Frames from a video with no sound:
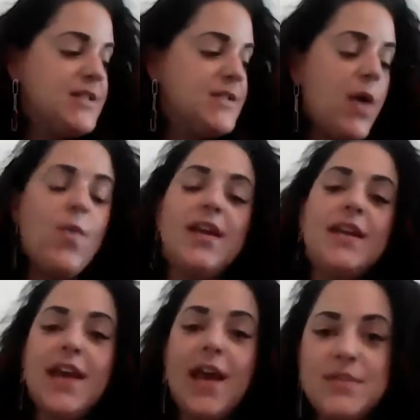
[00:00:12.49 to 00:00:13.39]
So I wanted
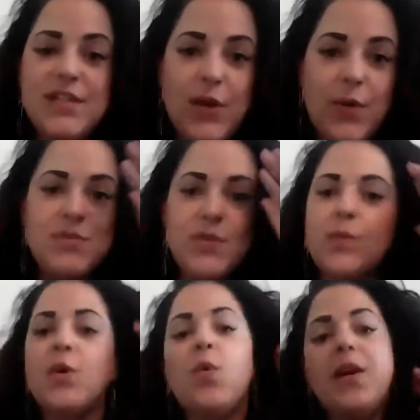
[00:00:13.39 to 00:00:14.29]
to come to you. I'm doing
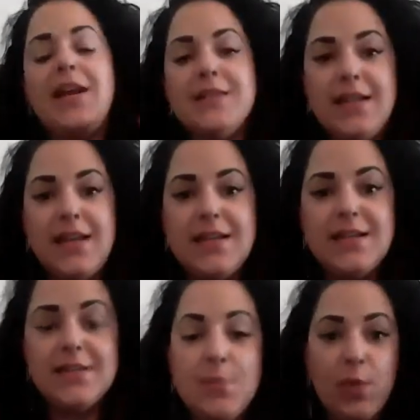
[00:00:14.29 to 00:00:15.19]
a recording because it
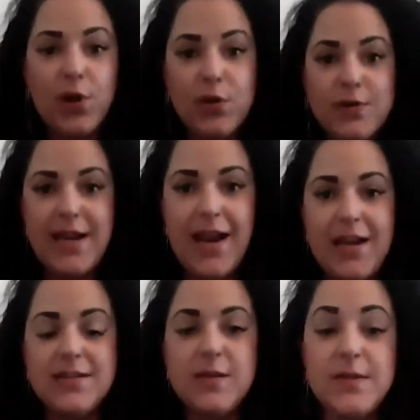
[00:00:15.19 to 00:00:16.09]
is Memorial
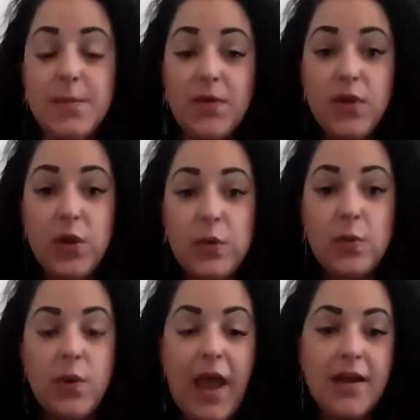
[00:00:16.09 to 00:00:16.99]
Day. And so some of
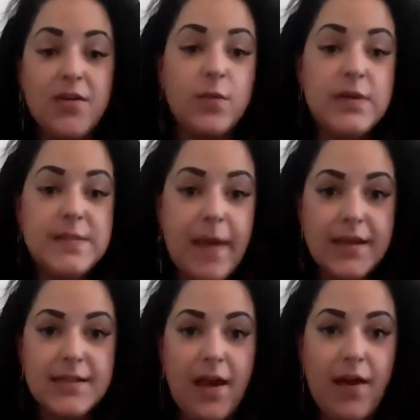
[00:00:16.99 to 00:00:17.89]
you, out of
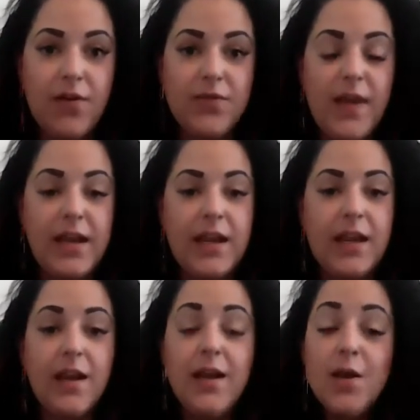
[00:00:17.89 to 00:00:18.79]
respect of
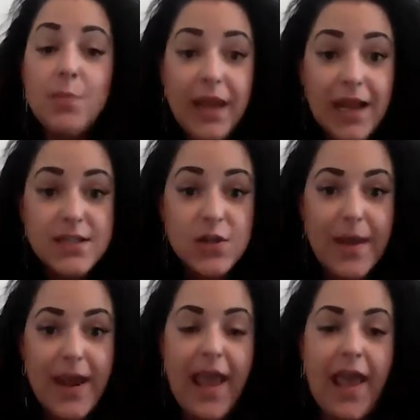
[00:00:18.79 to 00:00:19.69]
any plans that you
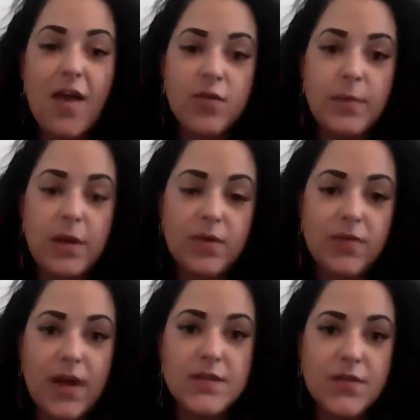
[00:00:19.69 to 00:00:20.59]
may have or being with
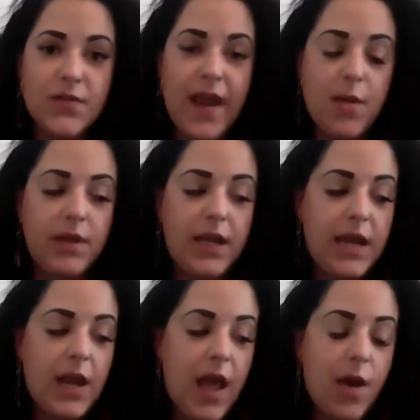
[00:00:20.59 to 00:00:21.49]
friends or
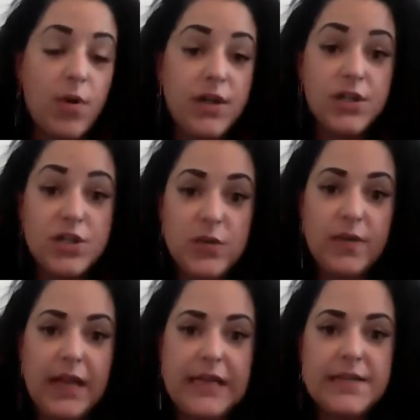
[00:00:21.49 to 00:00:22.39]
family, I wanted to
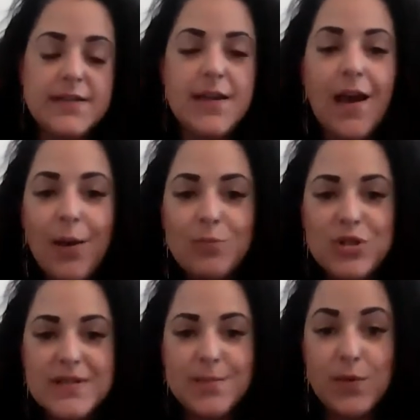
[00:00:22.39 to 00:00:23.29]
do this
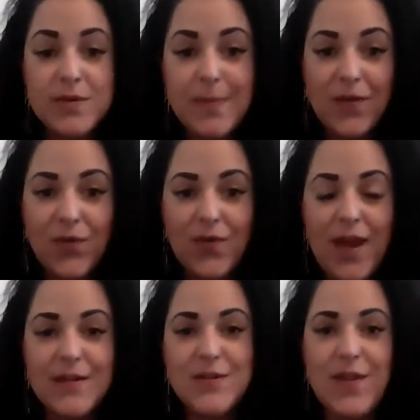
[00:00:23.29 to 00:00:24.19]
just to be respectful of
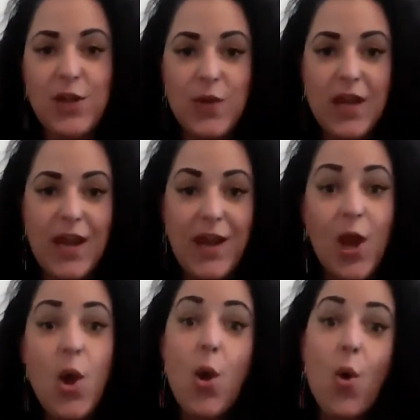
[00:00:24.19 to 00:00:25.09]
that so that you can
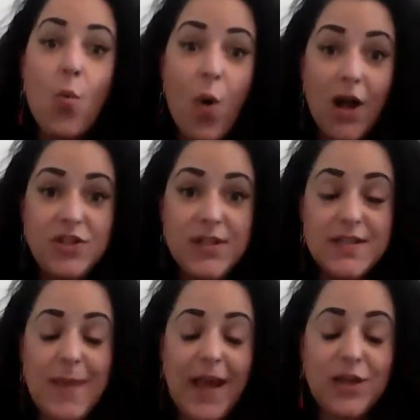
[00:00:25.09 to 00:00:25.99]
watch
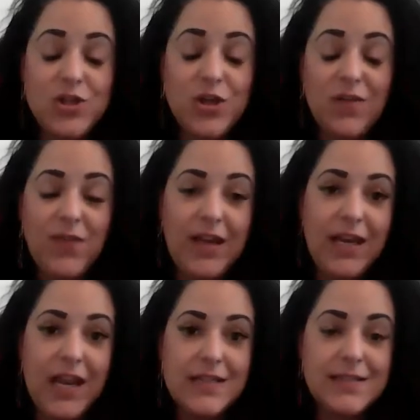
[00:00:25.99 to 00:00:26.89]
this back at your
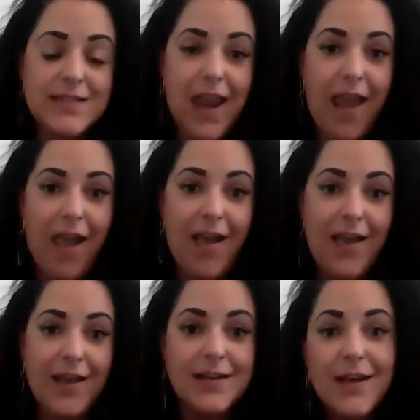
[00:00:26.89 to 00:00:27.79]
convenience.
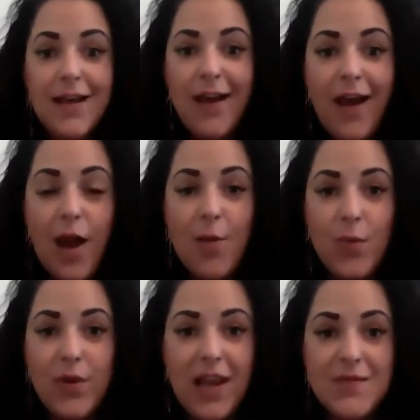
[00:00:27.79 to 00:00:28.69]
And
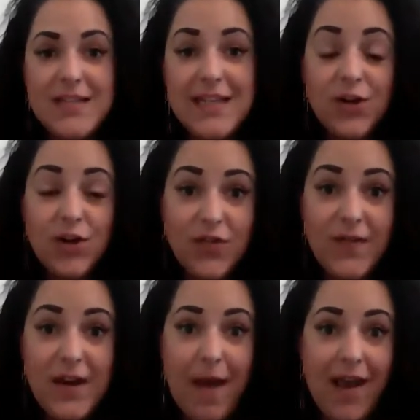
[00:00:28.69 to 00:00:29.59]
would love to hear your
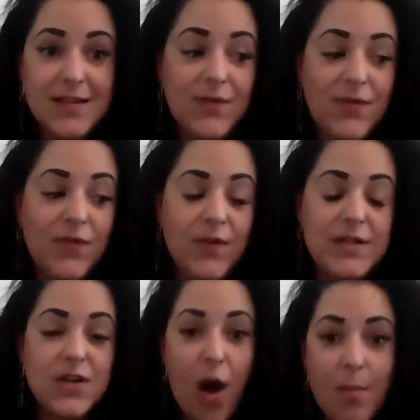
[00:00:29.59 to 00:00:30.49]
feedback. So feel free
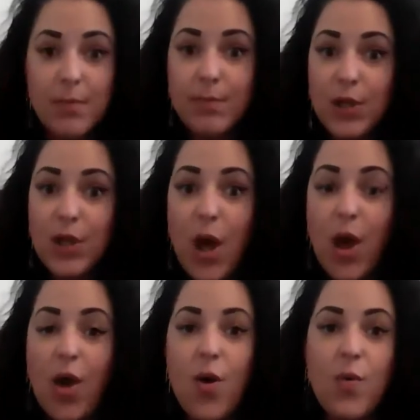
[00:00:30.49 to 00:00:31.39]
to comment
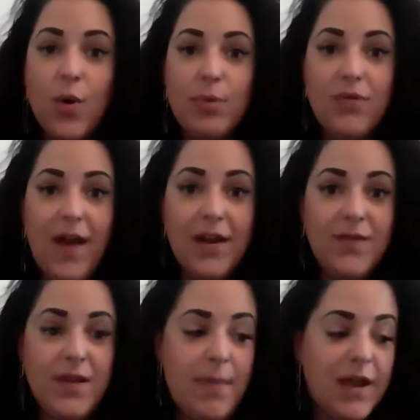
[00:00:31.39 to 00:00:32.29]
below or provide
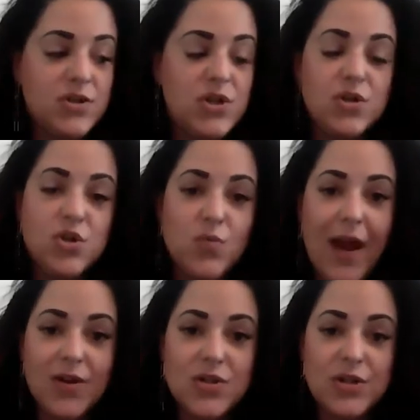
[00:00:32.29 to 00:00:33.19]
feedback to your
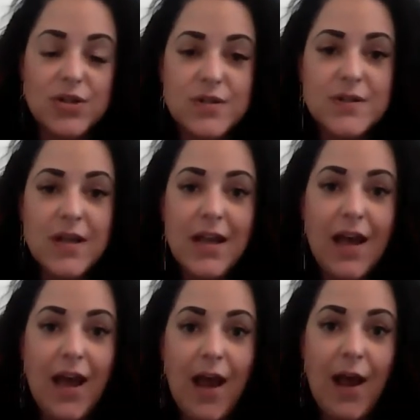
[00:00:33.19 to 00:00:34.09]
directors,
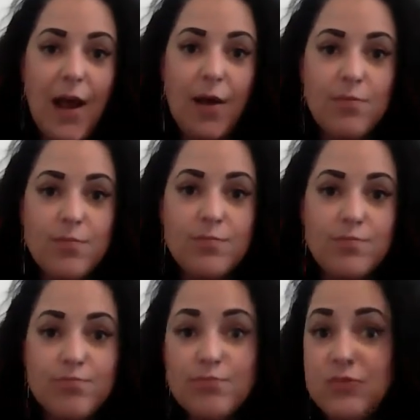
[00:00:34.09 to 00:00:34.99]
um,
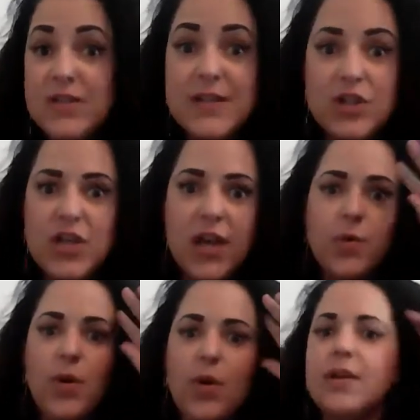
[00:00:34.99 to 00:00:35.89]
just in
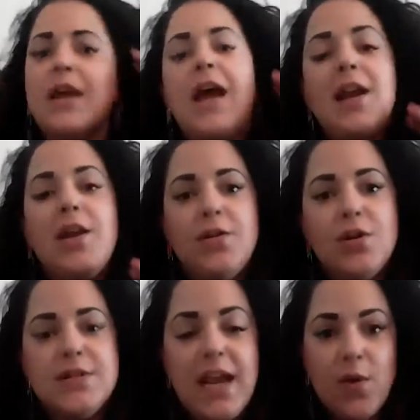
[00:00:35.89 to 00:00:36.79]
general, kind of
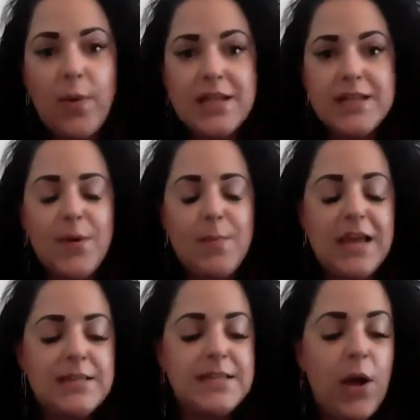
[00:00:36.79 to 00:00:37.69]
your takeaways from
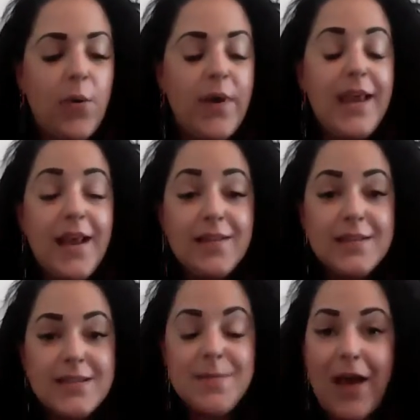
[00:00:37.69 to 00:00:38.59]
this. So
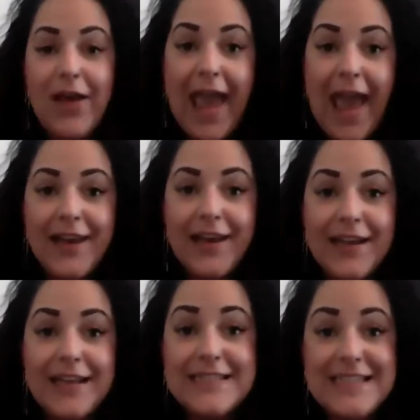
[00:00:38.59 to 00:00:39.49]
this is about
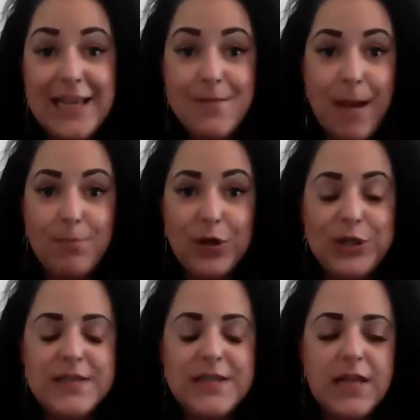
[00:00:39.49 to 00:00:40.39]
adding team
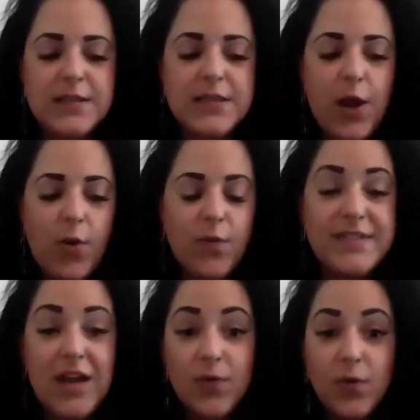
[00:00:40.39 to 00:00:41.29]
members. And so
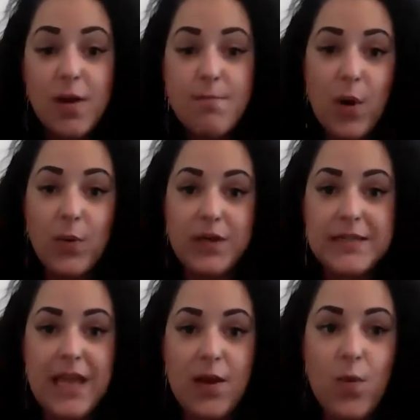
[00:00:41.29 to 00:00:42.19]
several
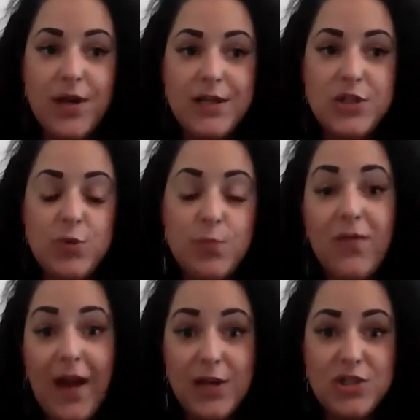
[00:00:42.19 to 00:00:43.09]
components I wanted to
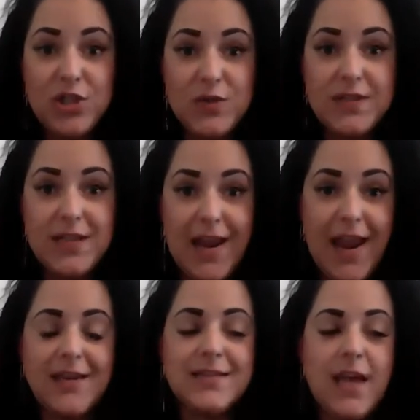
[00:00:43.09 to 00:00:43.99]
provide to you
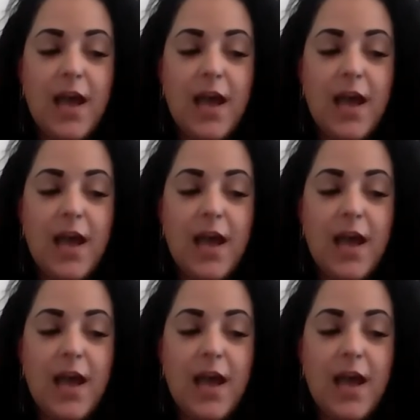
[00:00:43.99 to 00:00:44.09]
tonight.